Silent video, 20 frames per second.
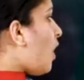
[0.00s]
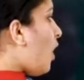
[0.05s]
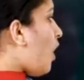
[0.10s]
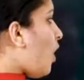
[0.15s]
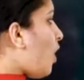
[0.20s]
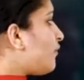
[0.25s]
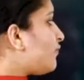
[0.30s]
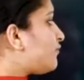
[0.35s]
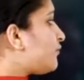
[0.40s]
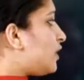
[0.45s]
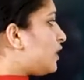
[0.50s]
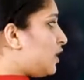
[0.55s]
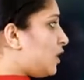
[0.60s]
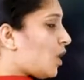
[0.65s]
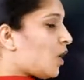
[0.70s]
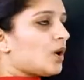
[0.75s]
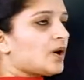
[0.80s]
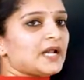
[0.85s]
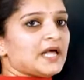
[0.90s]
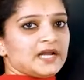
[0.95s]
of
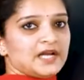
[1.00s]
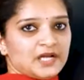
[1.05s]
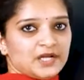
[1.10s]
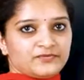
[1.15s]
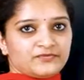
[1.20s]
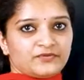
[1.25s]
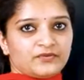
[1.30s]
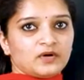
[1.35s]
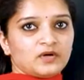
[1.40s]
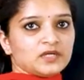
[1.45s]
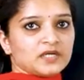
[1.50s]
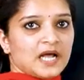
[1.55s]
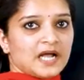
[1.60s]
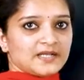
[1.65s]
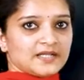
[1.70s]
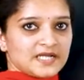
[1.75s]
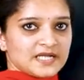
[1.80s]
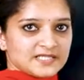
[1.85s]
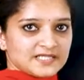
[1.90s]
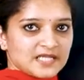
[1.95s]
load and effort,
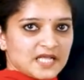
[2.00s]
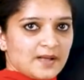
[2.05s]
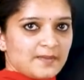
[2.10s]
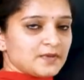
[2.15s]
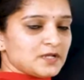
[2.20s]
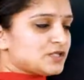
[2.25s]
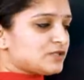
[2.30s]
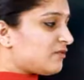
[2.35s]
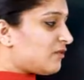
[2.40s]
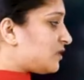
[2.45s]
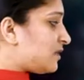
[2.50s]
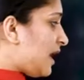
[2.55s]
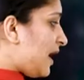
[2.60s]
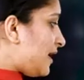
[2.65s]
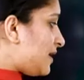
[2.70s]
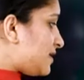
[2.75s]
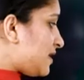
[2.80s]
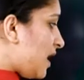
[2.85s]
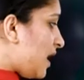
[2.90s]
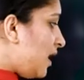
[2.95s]
and the examples for
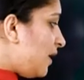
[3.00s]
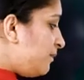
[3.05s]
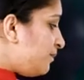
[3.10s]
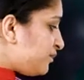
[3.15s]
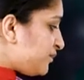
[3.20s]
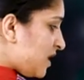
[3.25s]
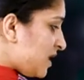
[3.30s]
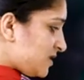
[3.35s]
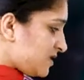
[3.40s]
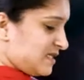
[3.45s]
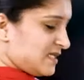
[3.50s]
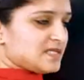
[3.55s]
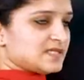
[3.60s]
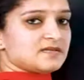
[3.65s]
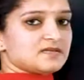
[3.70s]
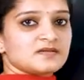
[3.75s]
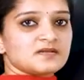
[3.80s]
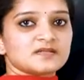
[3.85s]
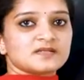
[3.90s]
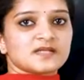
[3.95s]
that are
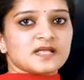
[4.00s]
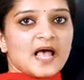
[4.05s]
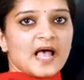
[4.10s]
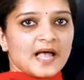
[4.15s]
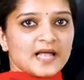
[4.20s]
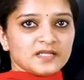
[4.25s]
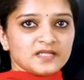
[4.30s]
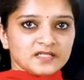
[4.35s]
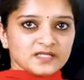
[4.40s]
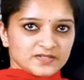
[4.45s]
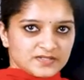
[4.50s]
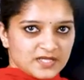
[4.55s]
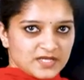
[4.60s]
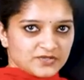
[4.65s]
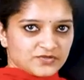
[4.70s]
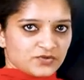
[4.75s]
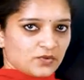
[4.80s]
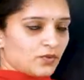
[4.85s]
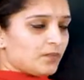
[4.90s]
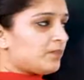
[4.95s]
scissors and
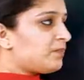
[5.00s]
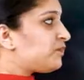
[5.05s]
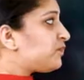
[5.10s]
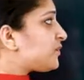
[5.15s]
seesaw.